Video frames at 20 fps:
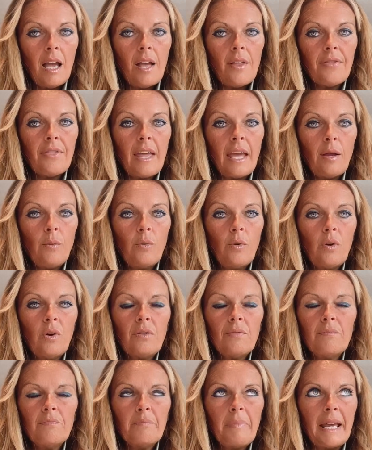They were
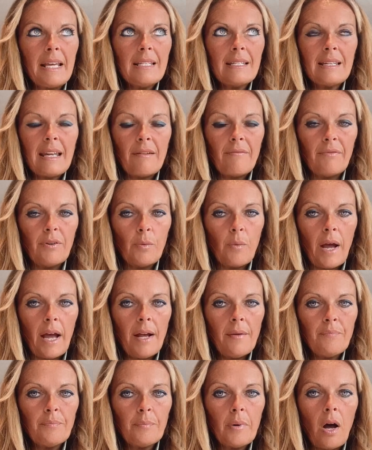based
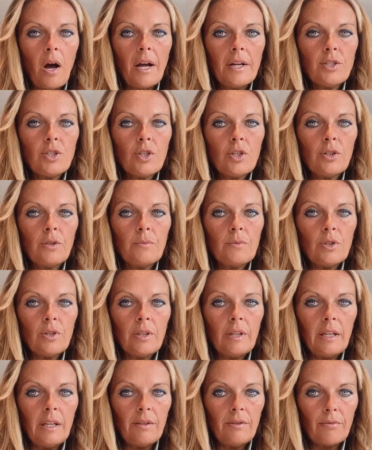everywhere, but I took them to
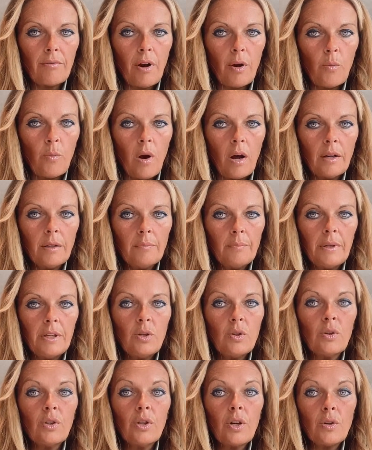Heathrow one, but you
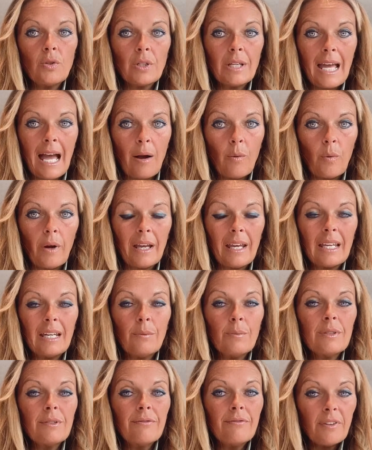can go to Gatwick, and it
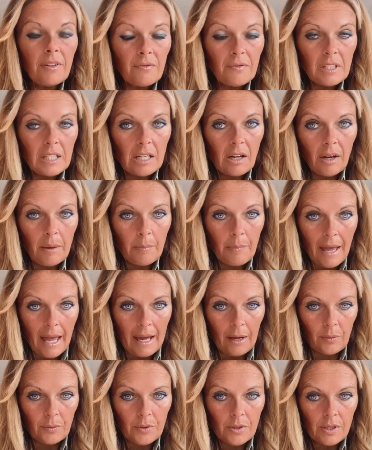was
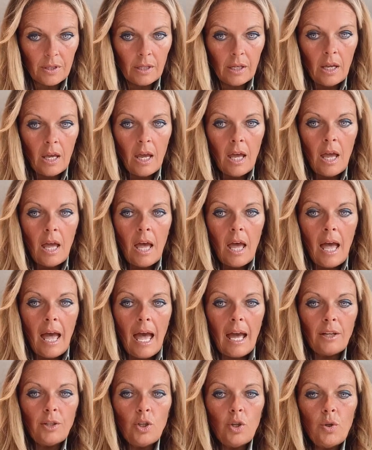£59.
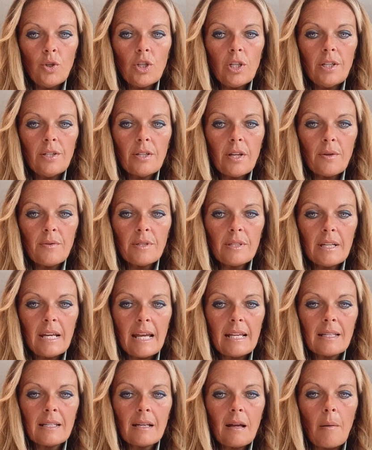And usually those
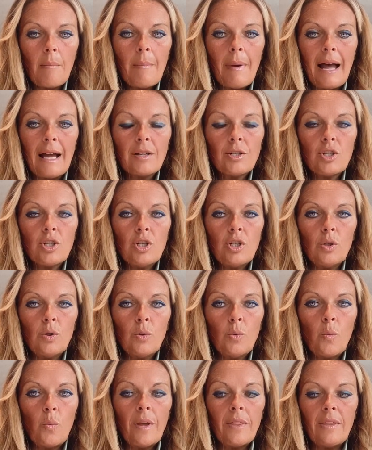tests come back to you
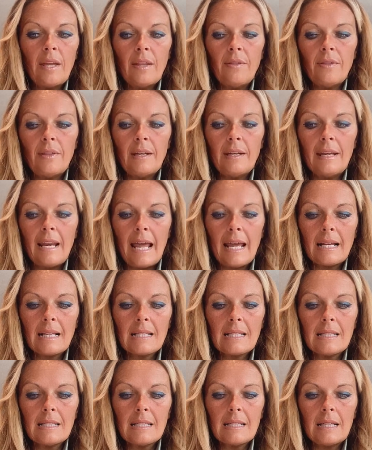within the
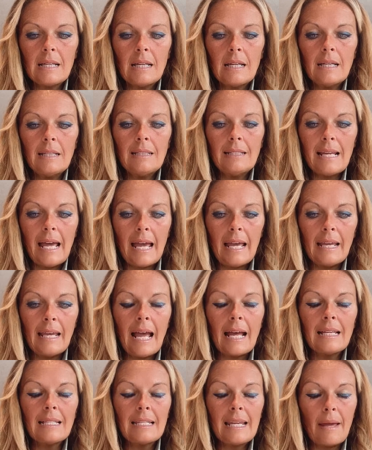next day
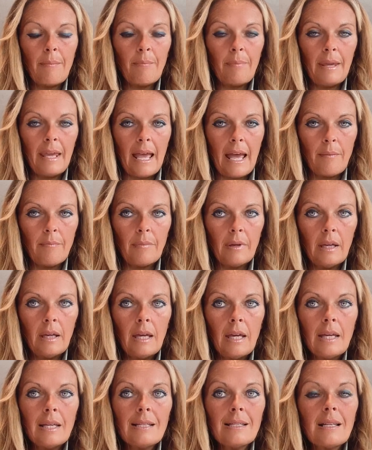at 10 p.m.
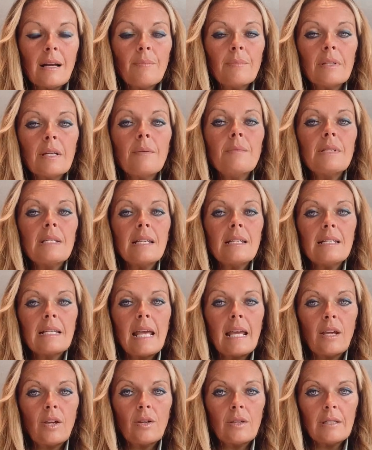Sometimes they say
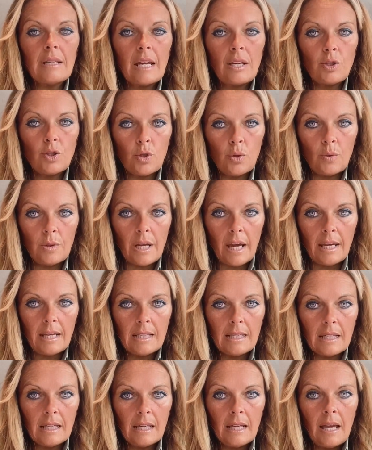it could take 2
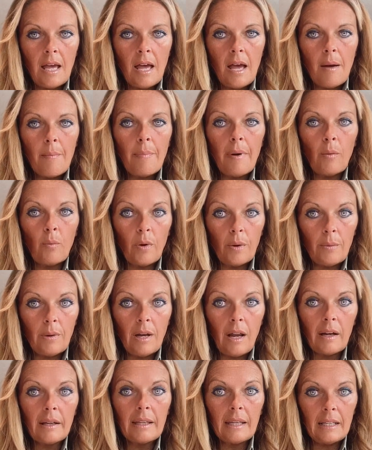days, but we were
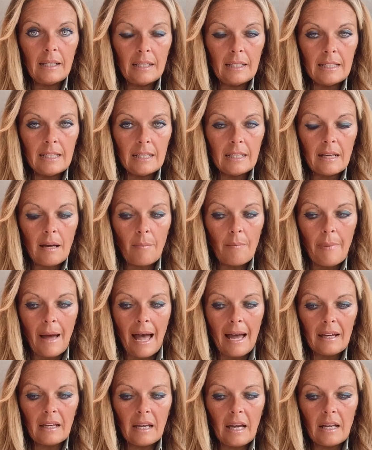lucky and it did come
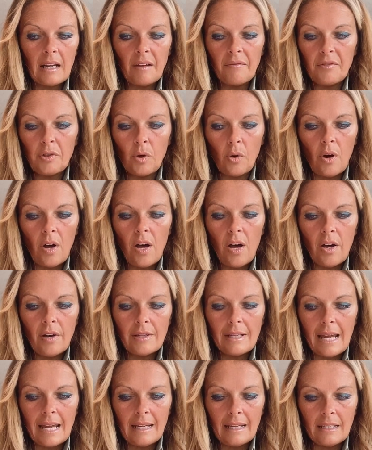back, and I've not heard
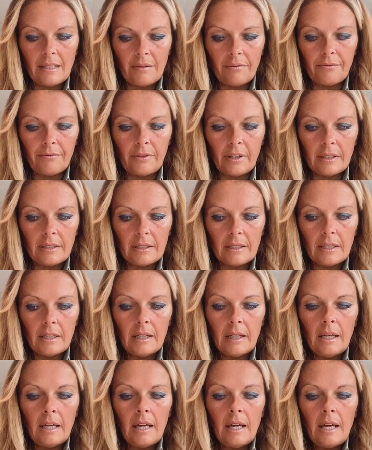any different.
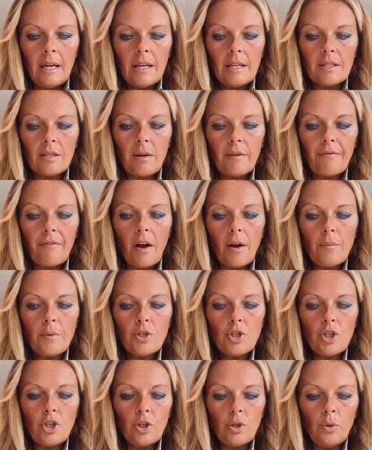So if I was
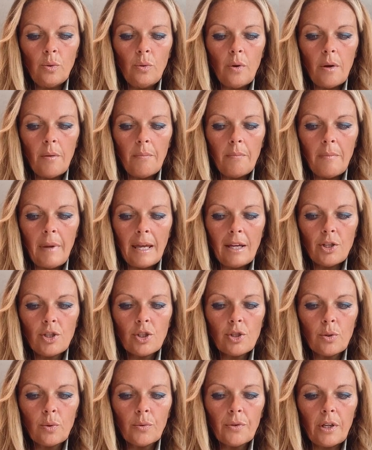you, make
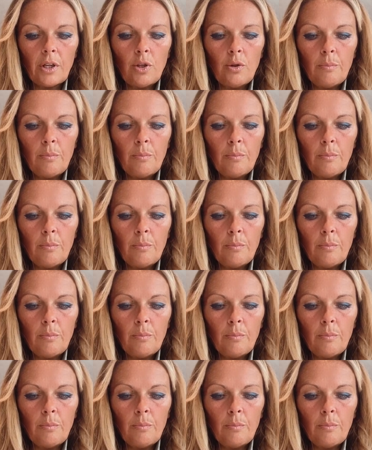sure that you